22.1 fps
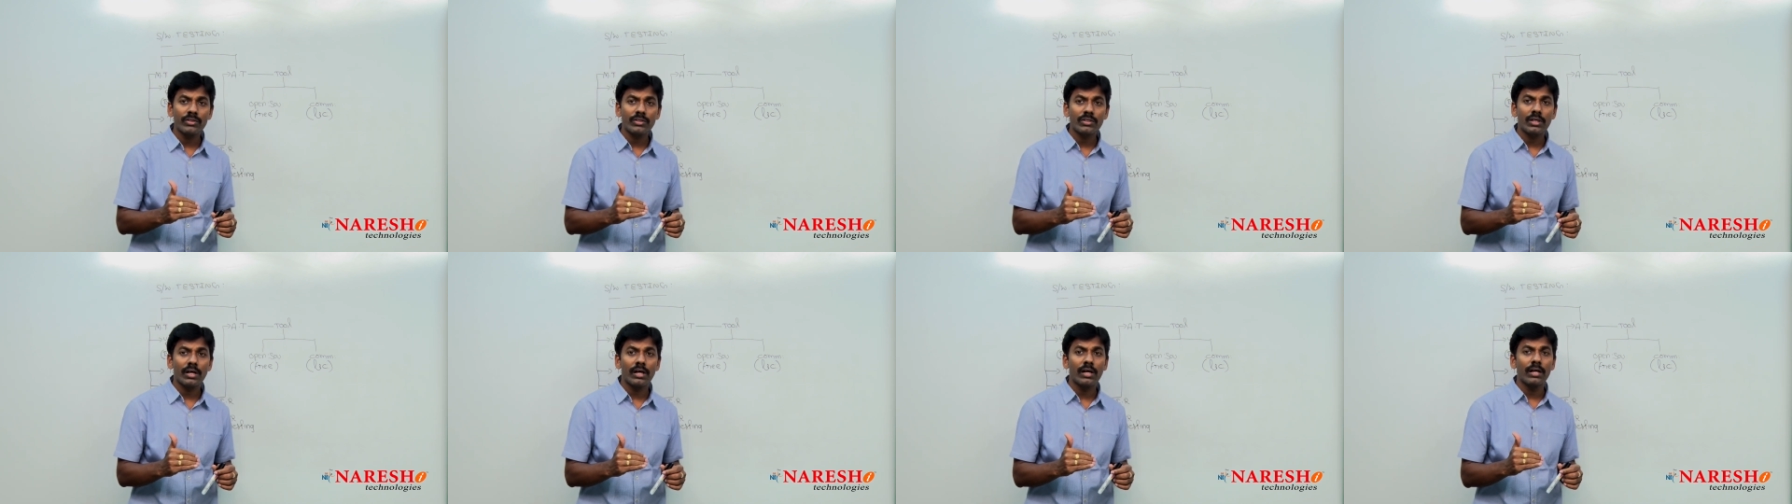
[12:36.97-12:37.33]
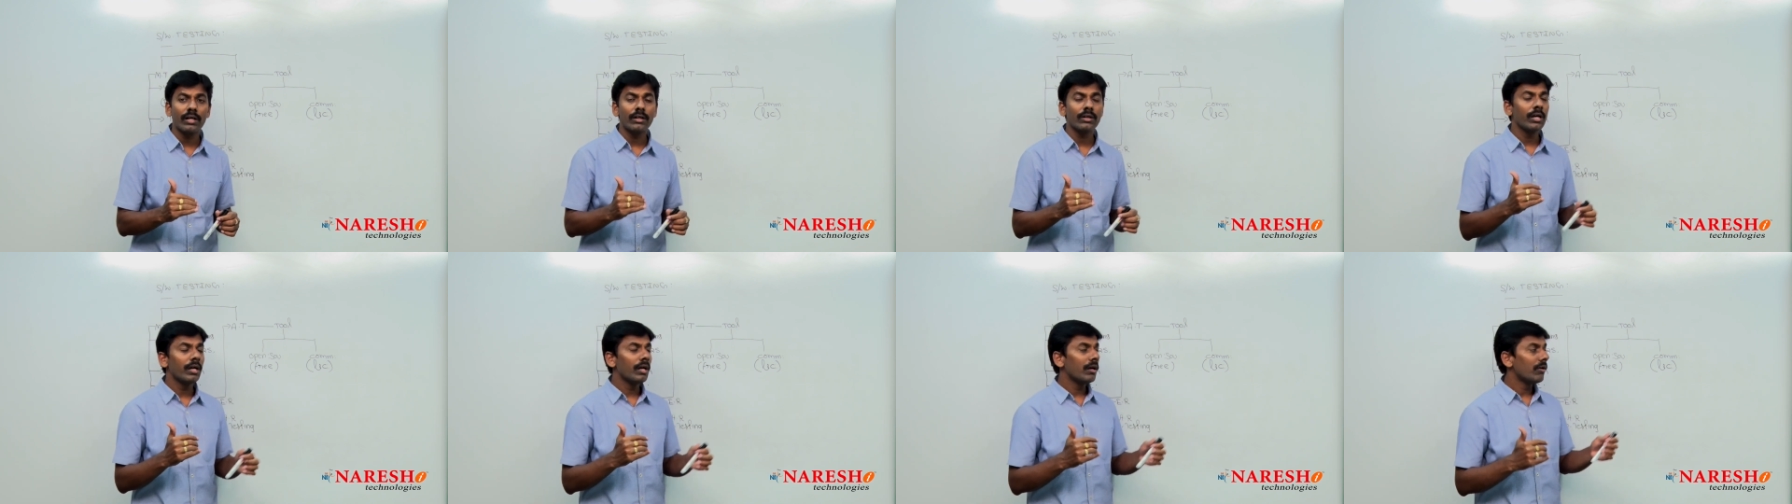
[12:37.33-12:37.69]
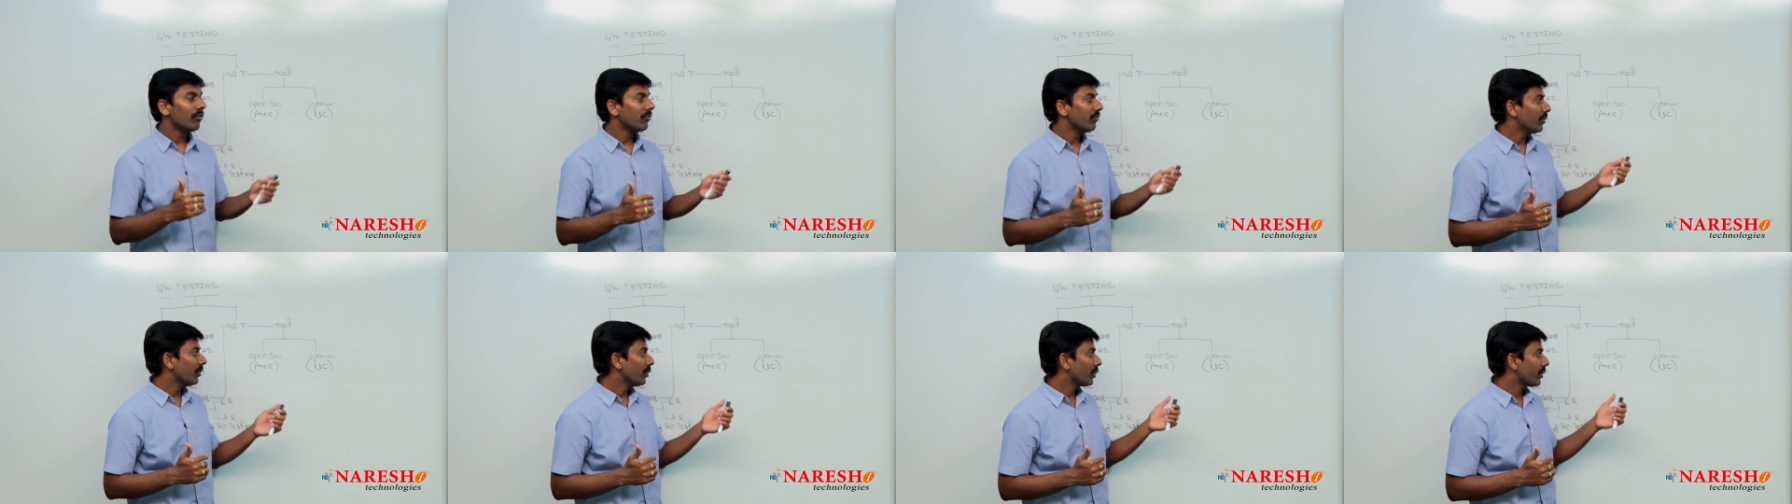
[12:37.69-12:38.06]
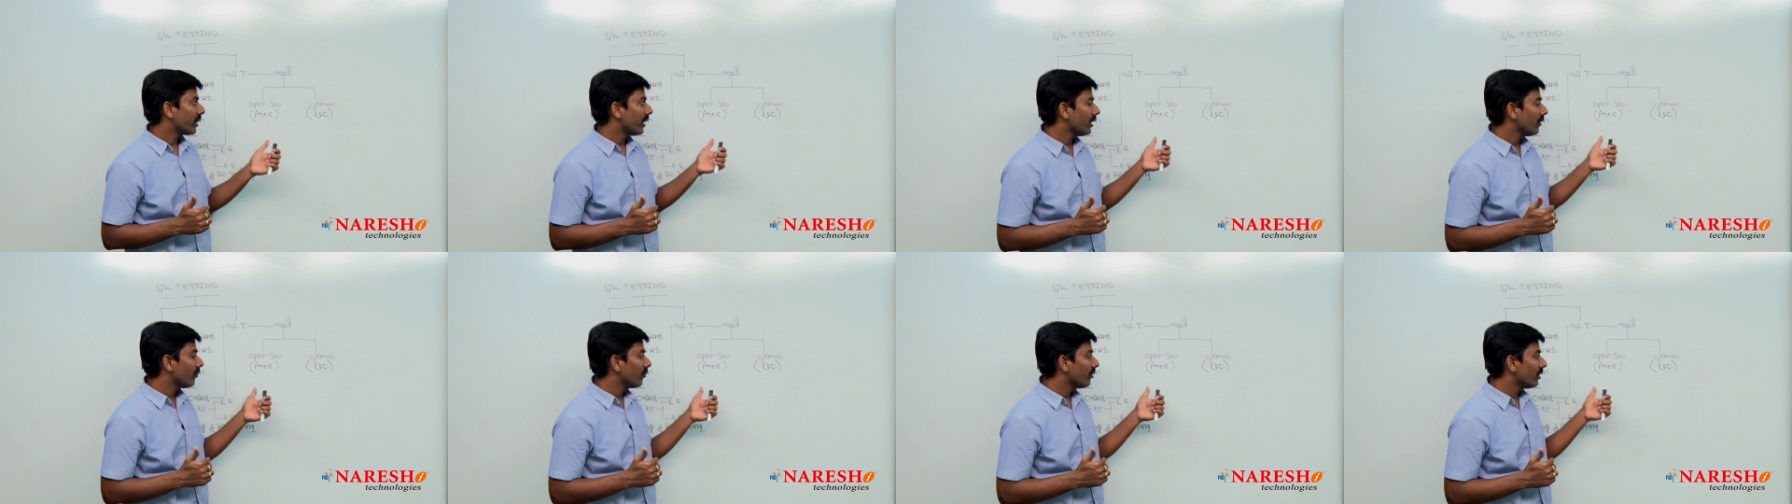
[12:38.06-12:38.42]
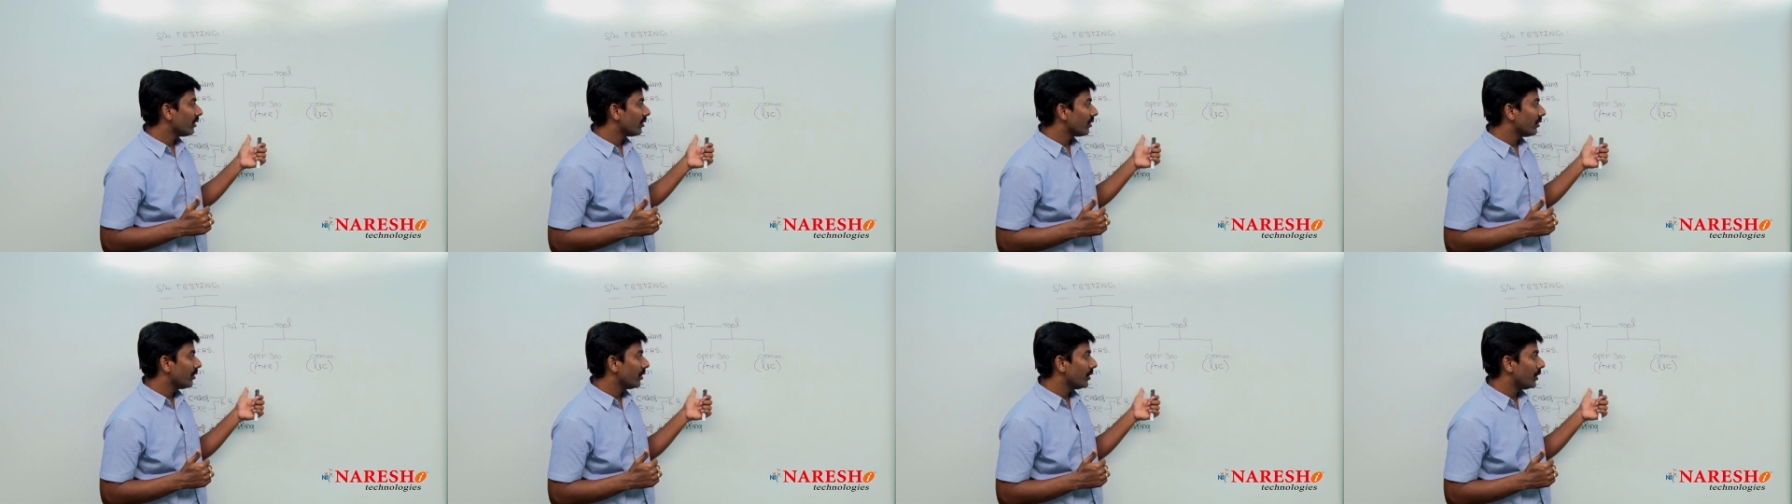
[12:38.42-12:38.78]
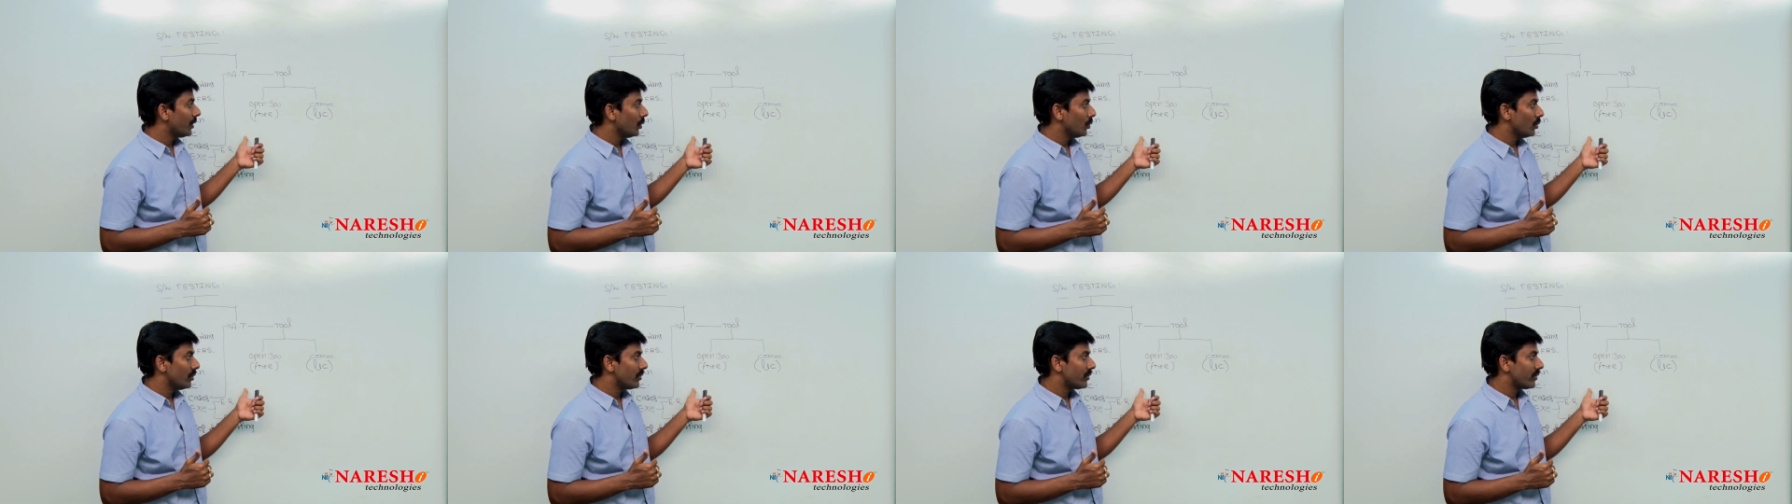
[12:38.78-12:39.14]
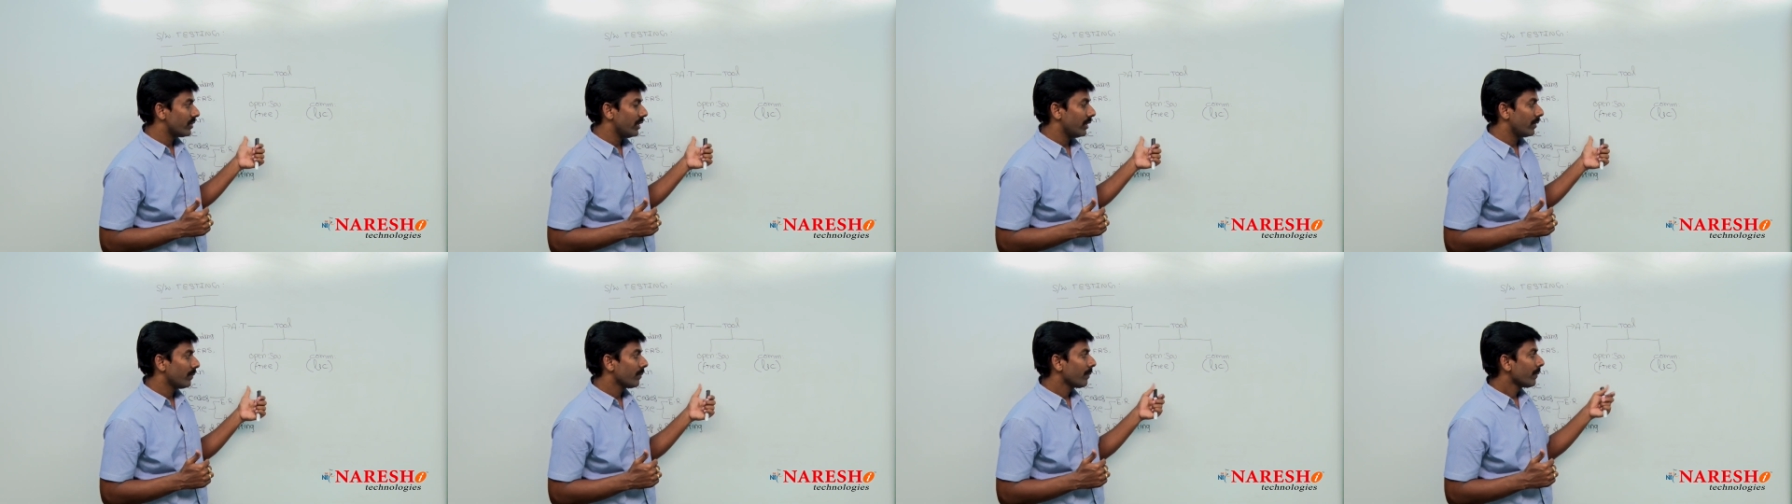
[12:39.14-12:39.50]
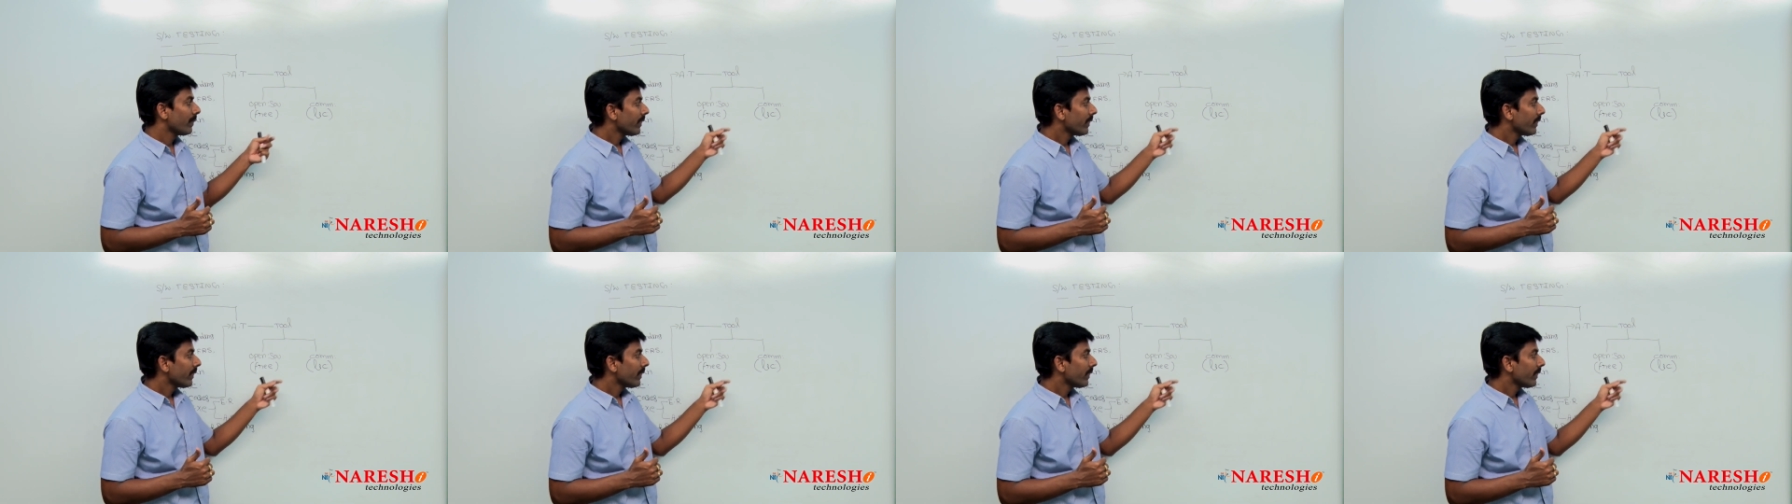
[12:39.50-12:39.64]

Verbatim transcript: start working with the tools here.